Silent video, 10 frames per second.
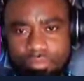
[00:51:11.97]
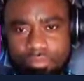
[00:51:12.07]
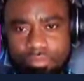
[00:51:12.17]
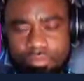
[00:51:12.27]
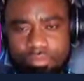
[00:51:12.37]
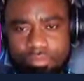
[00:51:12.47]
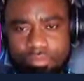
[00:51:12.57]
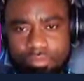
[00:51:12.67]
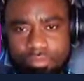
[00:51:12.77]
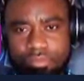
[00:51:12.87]

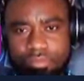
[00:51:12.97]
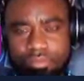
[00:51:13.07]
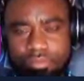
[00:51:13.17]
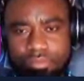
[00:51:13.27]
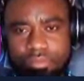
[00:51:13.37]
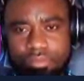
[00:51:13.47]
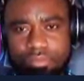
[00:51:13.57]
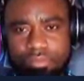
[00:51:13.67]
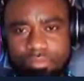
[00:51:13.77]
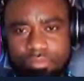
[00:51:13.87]

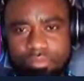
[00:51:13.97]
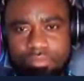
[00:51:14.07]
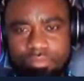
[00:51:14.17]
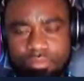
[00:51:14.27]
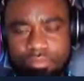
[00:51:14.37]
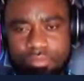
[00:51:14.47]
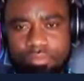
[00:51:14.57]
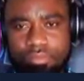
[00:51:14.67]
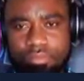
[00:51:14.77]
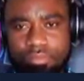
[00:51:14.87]

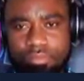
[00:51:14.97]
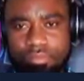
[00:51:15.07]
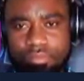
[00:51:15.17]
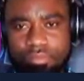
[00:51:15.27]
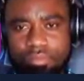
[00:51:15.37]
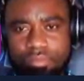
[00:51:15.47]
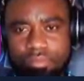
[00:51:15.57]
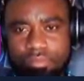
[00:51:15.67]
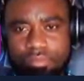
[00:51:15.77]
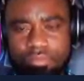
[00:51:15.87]

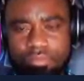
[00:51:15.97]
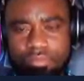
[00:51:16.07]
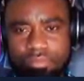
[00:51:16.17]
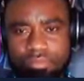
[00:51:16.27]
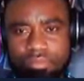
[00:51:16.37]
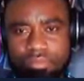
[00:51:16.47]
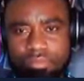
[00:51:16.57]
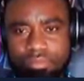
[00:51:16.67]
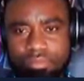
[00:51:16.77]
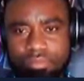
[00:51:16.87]

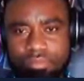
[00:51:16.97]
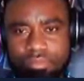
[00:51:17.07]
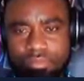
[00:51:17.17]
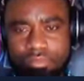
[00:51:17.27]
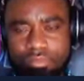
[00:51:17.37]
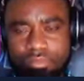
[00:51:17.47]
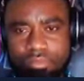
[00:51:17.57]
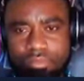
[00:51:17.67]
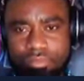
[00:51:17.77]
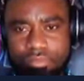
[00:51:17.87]

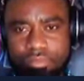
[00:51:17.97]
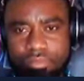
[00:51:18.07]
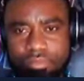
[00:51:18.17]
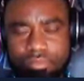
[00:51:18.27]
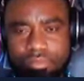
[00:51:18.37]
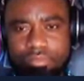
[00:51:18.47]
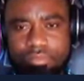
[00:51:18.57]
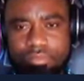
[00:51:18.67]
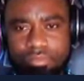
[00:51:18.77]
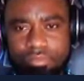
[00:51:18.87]

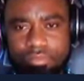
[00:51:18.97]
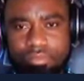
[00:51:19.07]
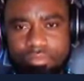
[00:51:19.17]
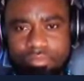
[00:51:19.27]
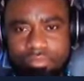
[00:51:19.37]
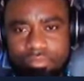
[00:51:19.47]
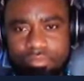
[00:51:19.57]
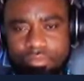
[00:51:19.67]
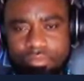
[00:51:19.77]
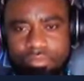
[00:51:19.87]
No words are spoken by the person on screen.